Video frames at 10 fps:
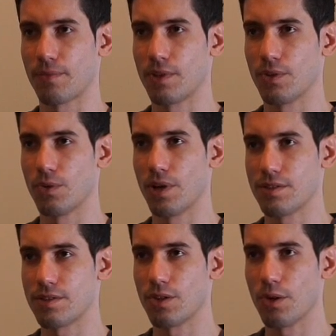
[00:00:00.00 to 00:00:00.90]
you know
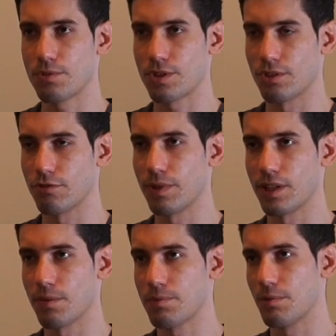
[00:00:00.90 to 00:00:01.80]
has the option of
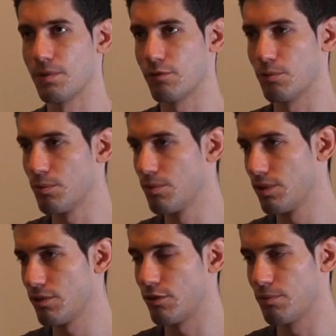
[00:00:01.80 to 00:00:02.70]
picking up someone from
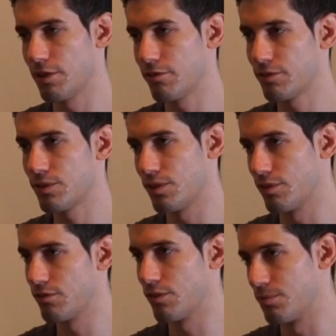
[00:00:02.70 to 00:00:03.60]
Uber, from Lyft,
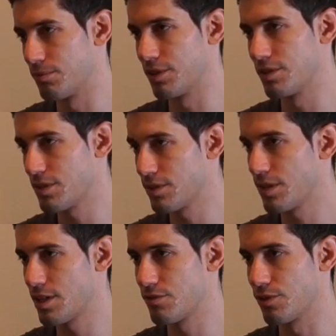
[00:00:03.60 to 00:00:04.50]
or from the
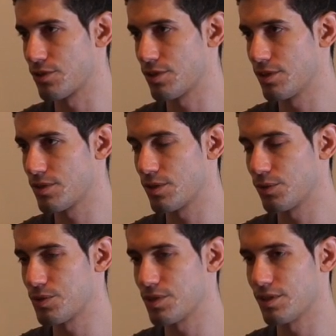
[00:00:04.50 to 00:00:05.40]
decentralized version, he's going
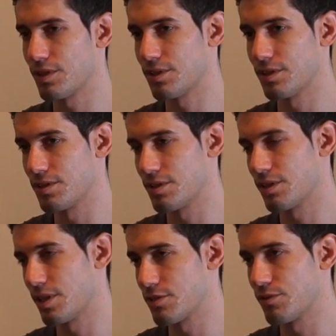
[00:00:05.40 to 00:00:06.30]
to see that the
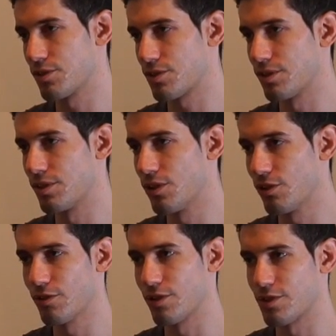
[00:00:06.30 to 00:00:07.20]
decentralized version
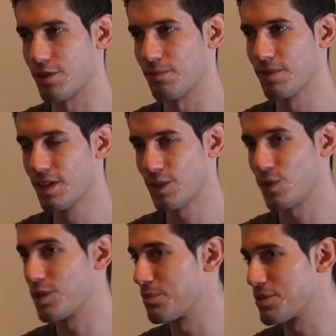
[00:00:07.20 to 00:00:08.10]
offers him
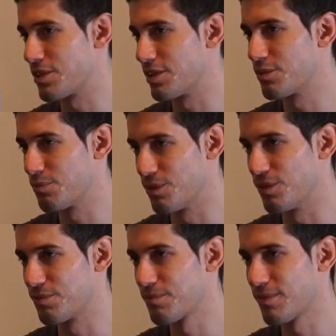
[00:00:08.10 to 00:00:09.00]
20% more